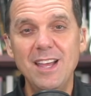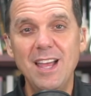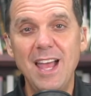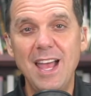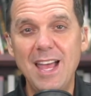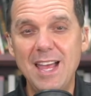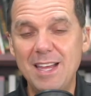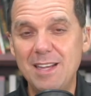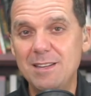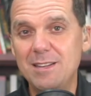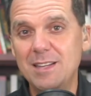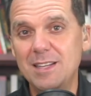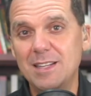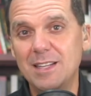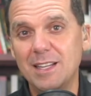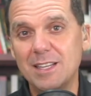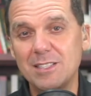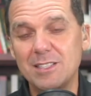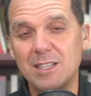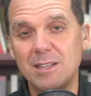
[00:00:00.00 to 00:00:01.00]
And
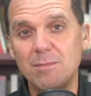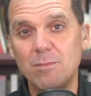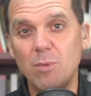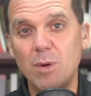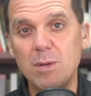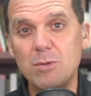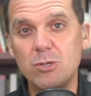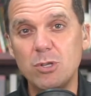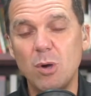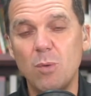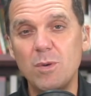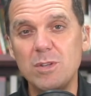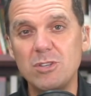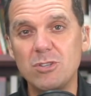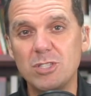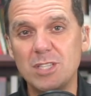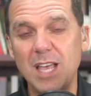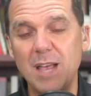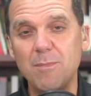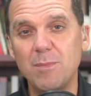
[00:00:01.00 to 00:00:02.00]
listen, so when you
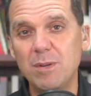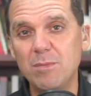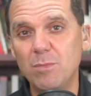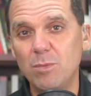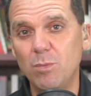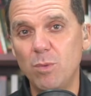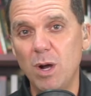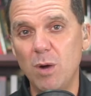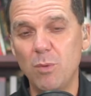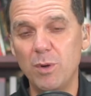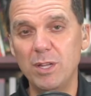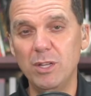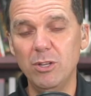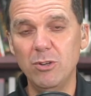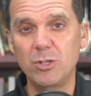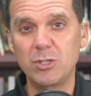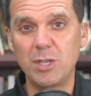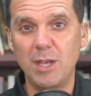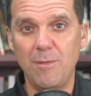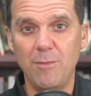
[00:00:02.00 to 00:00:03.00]
say what, what we
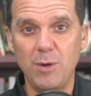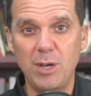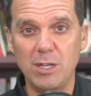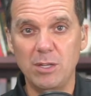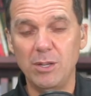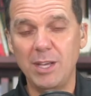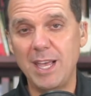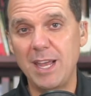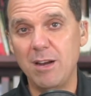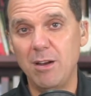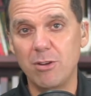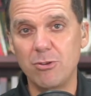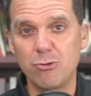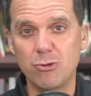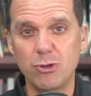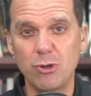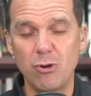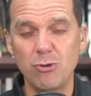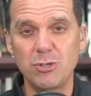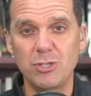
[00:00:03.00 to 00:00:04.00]
lose, if we could look at one
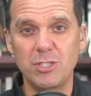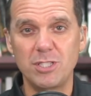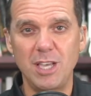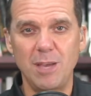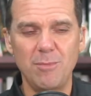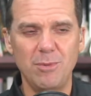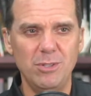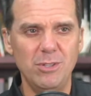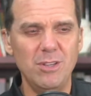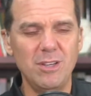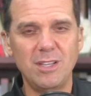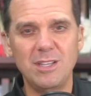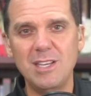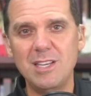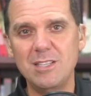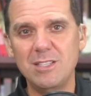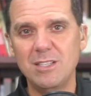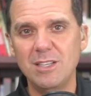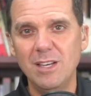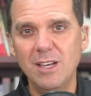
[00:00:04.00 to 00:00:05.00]
hundred churches, you say, well, look,
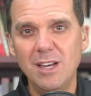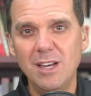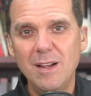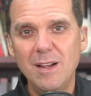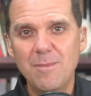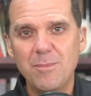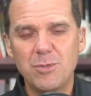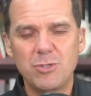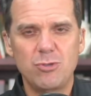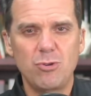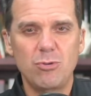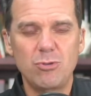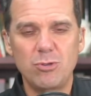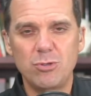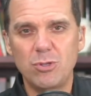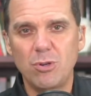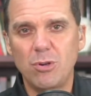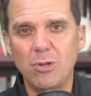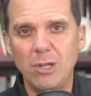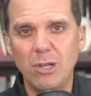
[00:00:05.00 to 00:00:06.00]
these
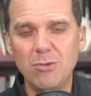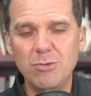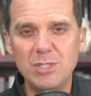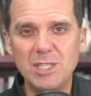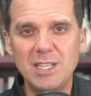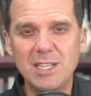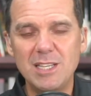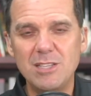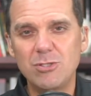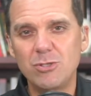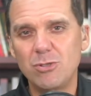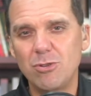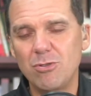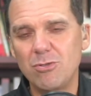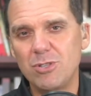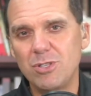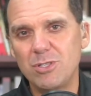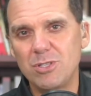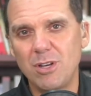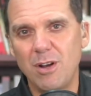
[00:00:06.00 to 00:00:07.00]
Churches are closing. These
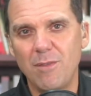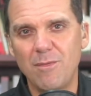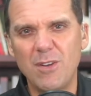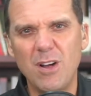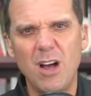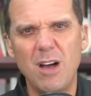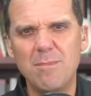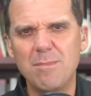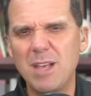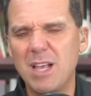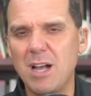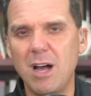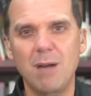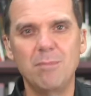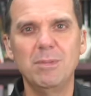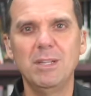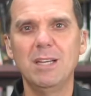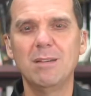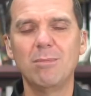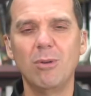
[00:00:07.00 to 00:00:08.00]
churches are going to
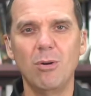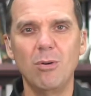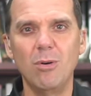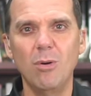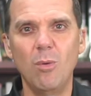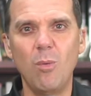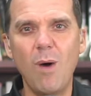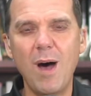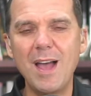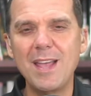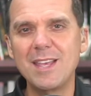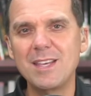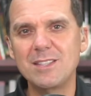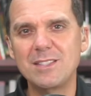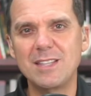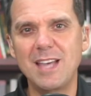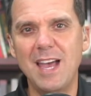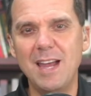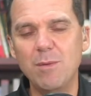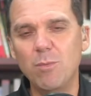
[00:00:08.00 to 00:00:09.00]
become liberal. Why
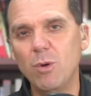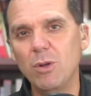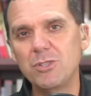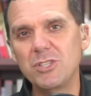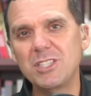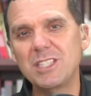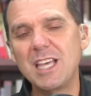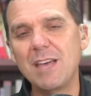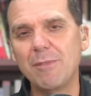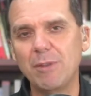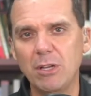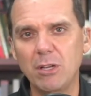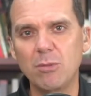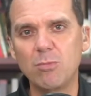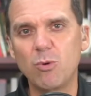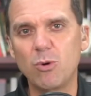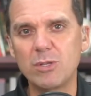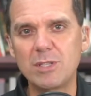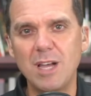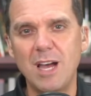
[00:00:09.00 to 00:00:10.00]
is that? Well, just give it a
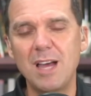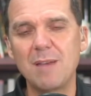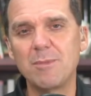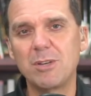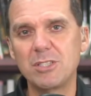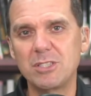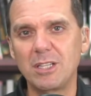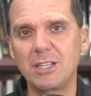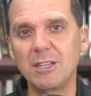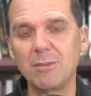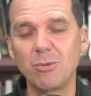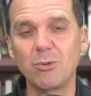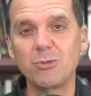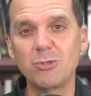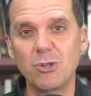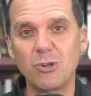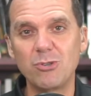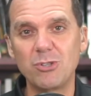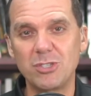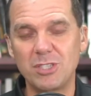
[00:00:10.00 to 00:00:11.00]
little more time, because the liberal
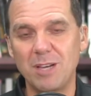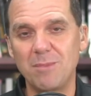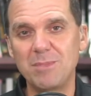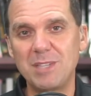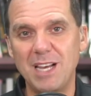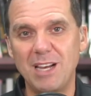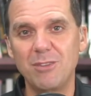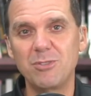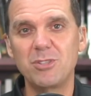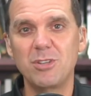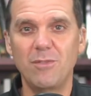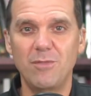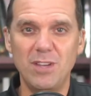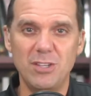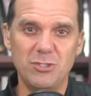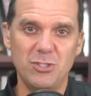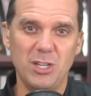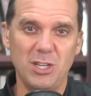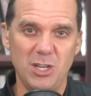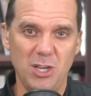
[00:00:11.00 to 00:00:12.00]
churches, I'm telling you,
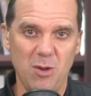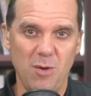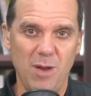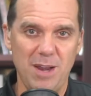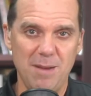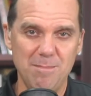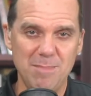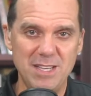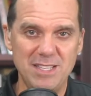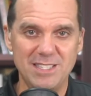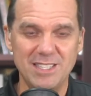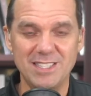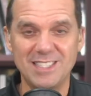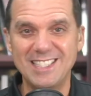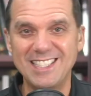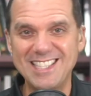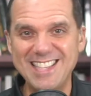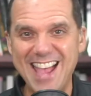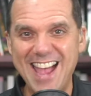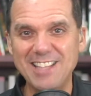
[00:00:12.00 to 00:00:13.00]
eventually are going to go out of
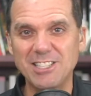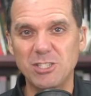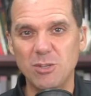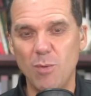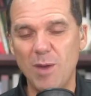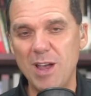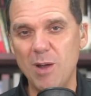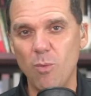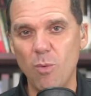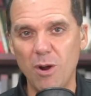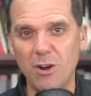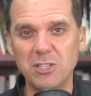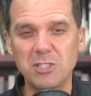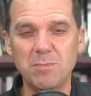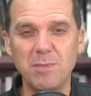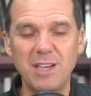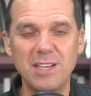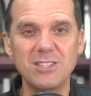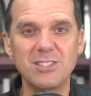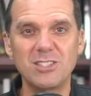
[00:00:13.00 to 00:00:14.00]
business. That's the way it works,
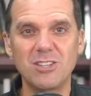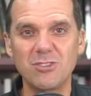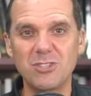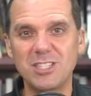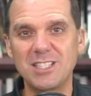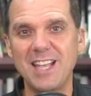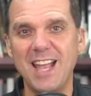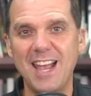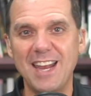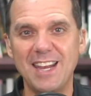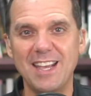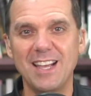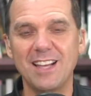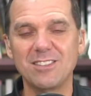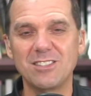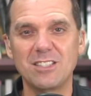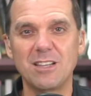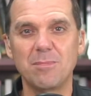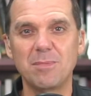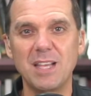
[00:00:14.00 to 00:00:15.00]
because they're standing
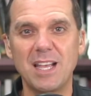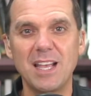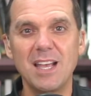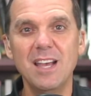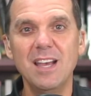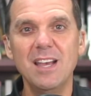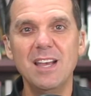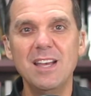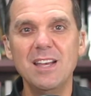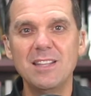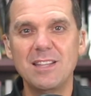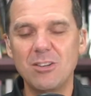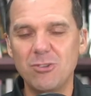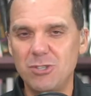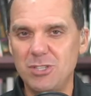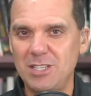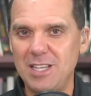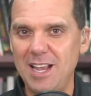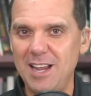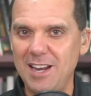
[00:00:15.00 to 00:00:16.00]
on something. They're
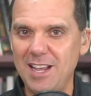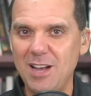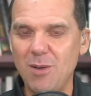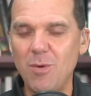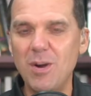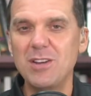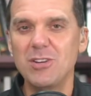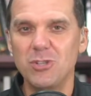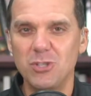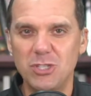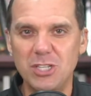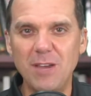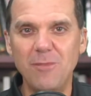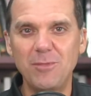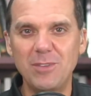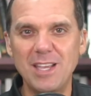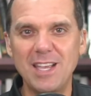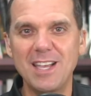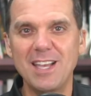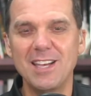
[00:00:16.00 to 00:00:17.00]
standing on what?
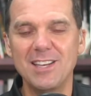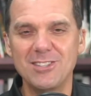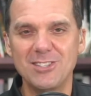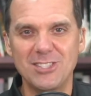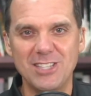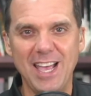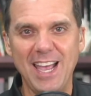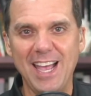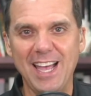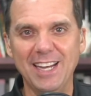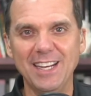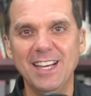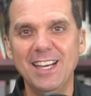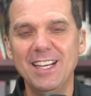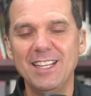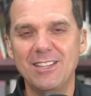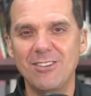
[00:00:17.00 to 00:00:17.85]
Shifting sand.